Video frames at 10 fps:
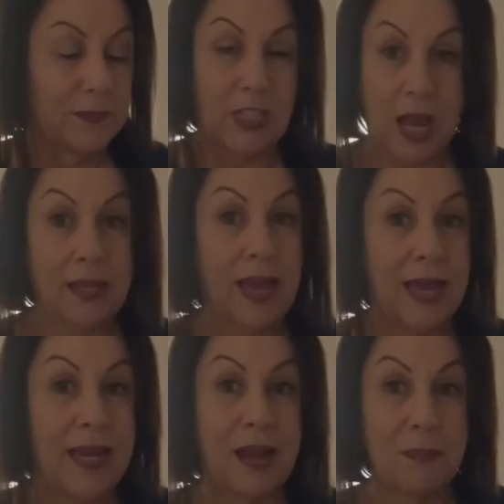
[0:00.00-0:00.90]

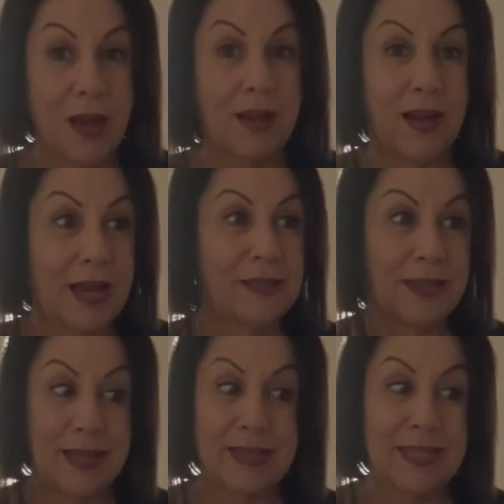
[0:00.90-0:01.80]
again,
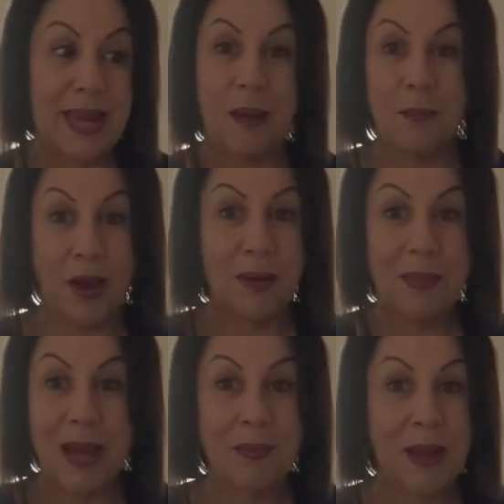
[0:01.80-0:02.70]
like I said, I'm not a
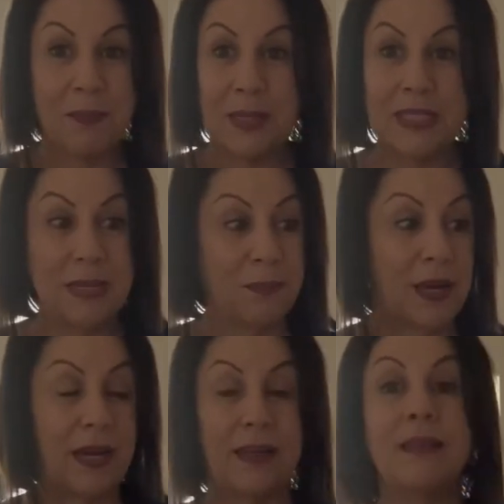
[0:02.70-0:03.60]
backpack person,
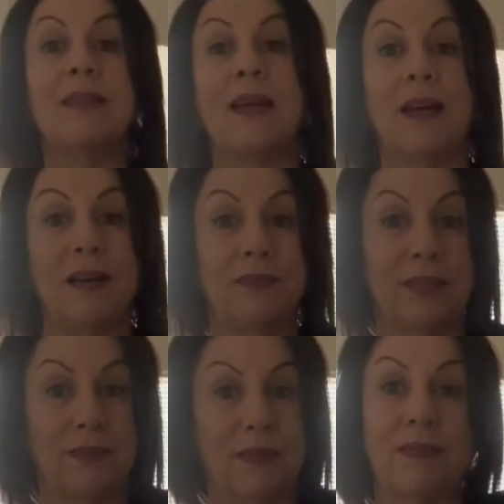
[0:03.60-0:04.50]
but I love
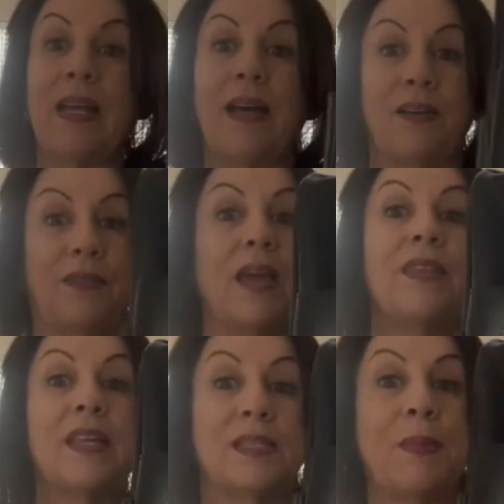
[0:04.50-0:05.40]

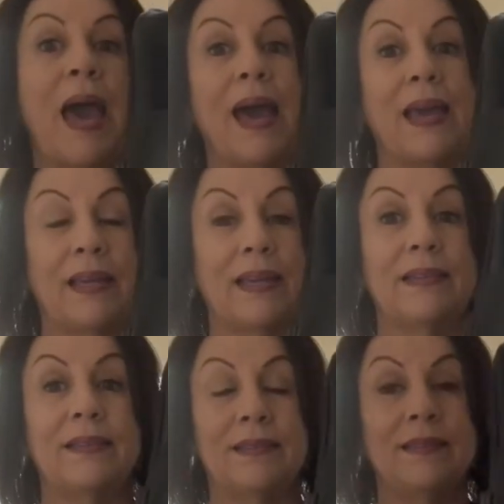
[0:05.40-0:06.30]
this bag.
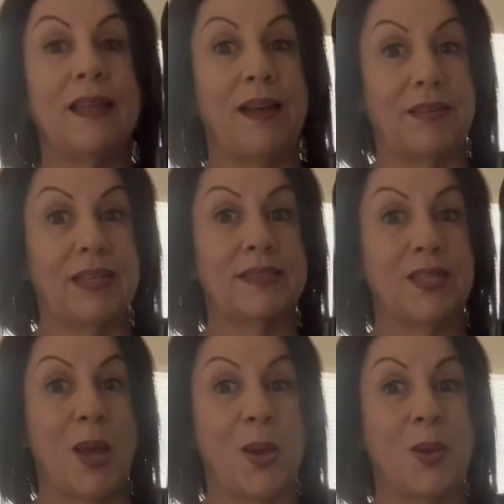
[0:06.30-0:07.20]
Love it.
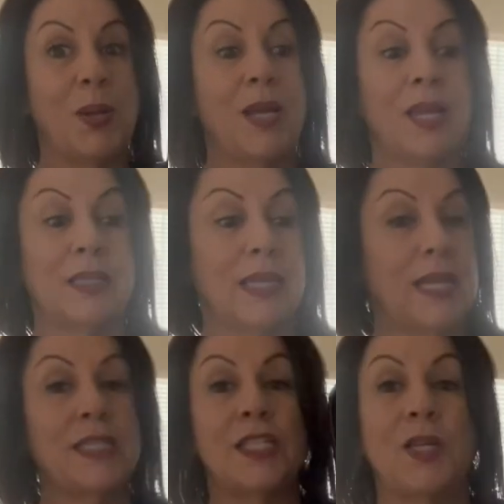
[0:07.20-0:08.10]
So
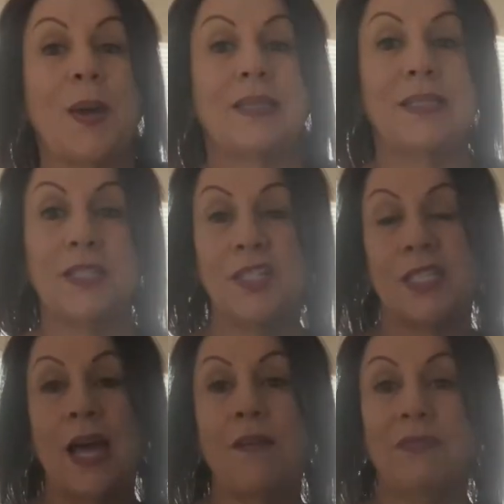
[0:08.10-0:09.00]
Linds, you outdid
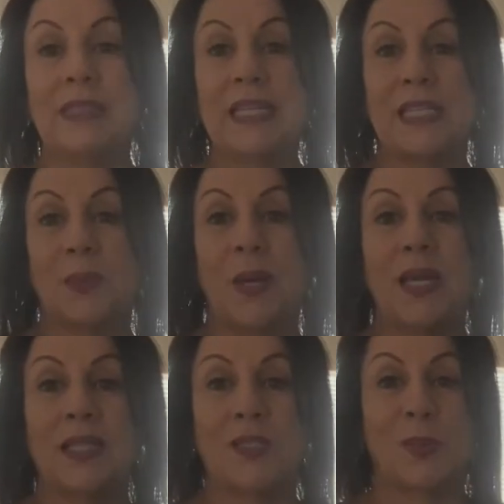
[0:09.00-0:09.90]
yourself with this
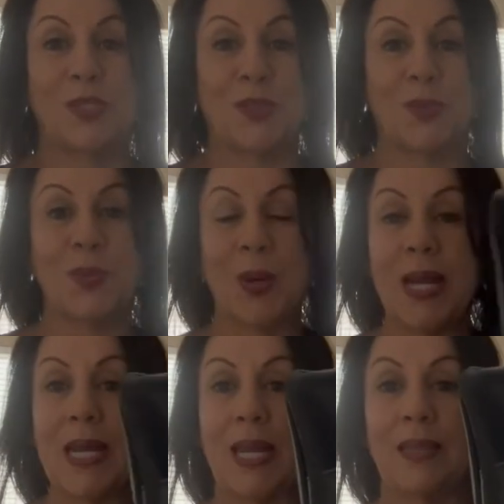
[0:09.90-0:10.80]
one. This one's
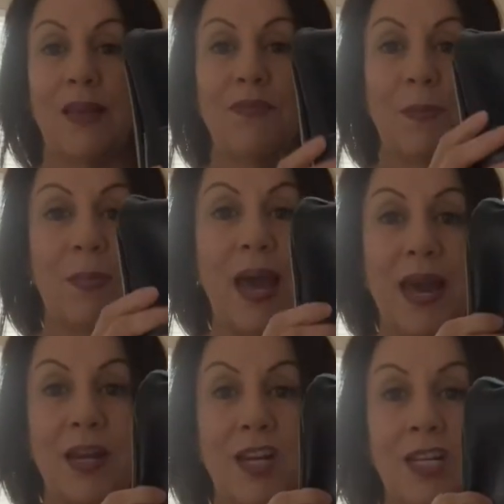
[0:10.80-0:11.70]
great. I love the
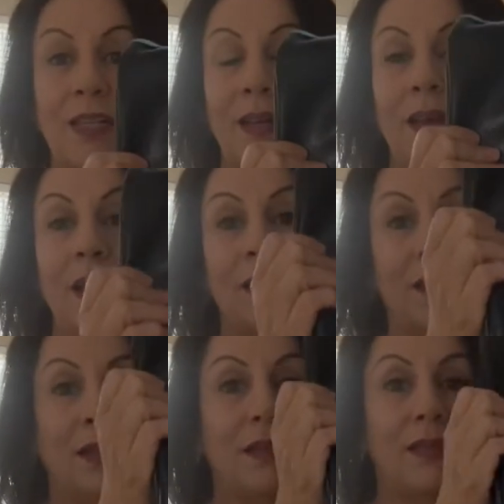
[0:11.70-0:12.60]
pattern.
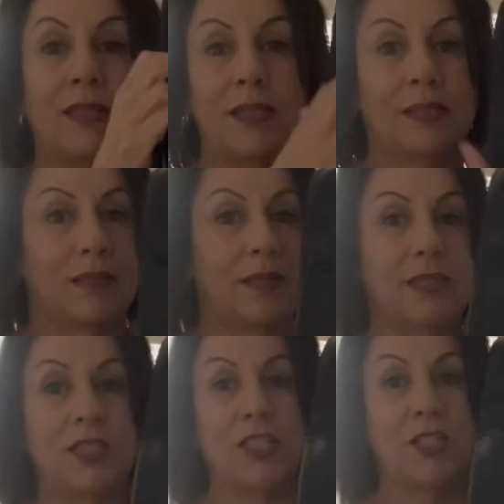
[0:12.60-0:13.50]

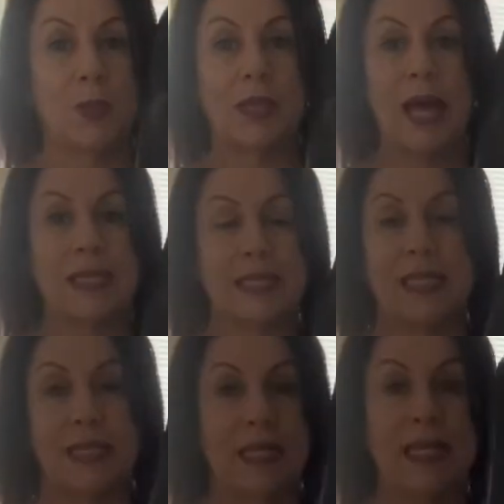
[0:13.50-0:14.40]
It's just so
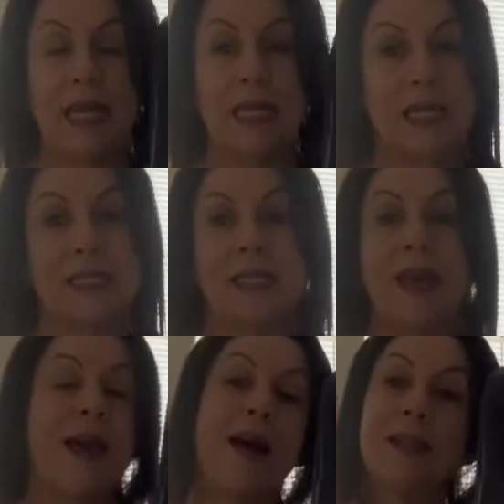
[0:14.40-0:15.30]
classy. It is.
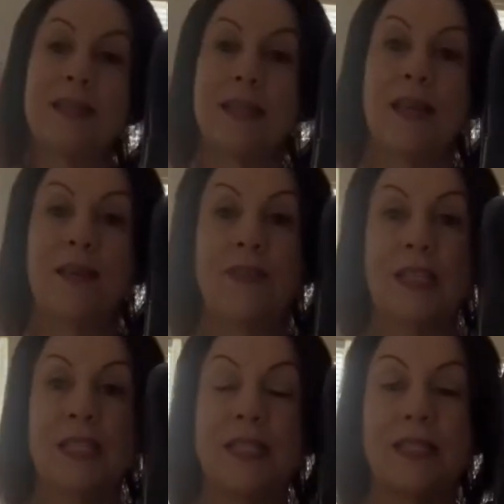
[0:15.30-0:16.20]
And if
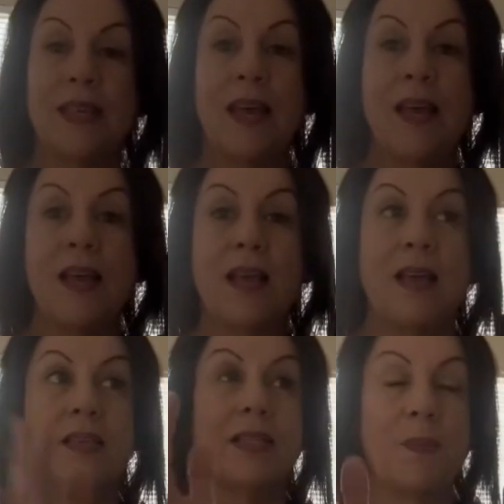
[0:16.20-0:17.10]
this is
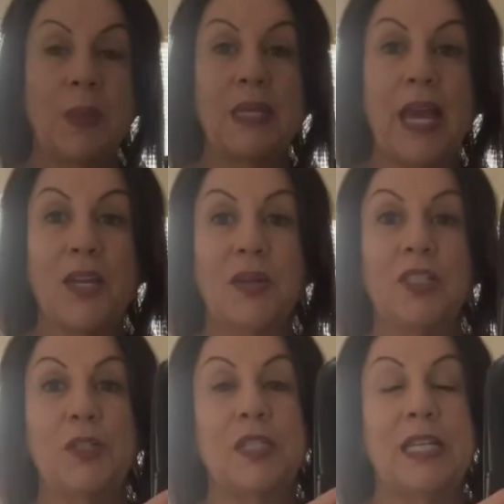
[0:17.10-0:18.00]
something that you're
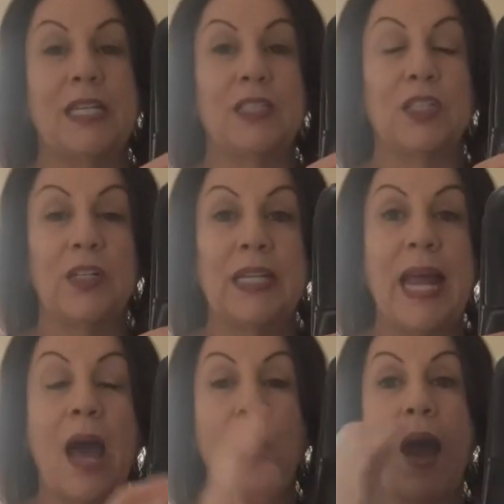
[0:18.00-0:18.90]
interested in learning
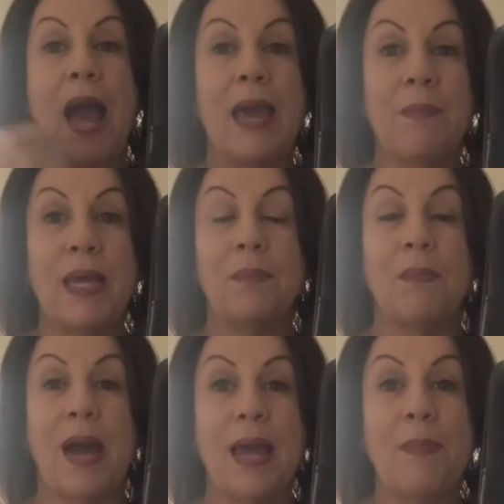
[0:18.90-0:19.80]
how I made
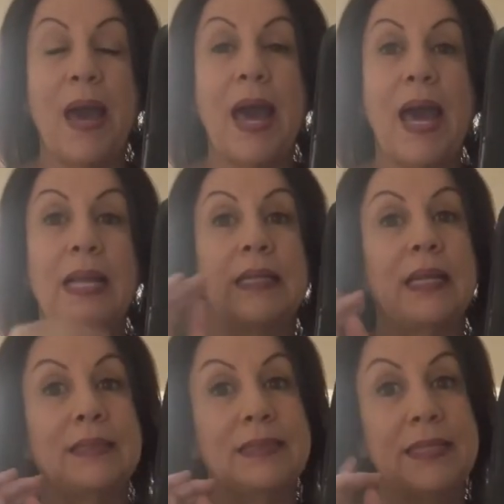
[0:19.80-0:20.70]
my bag,
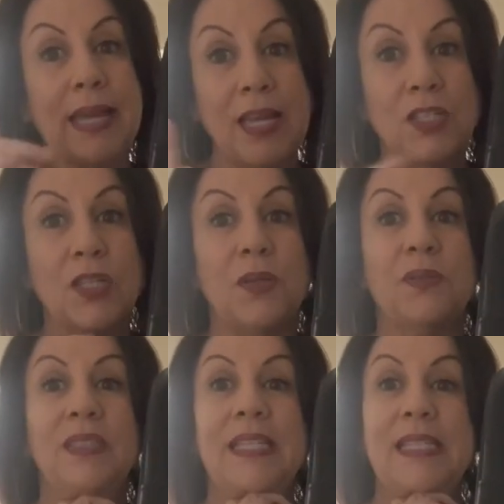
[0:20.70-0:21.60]
then stay
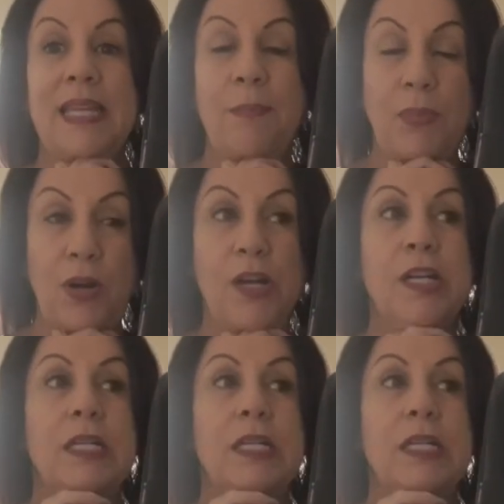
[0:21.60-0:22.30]
tuned. December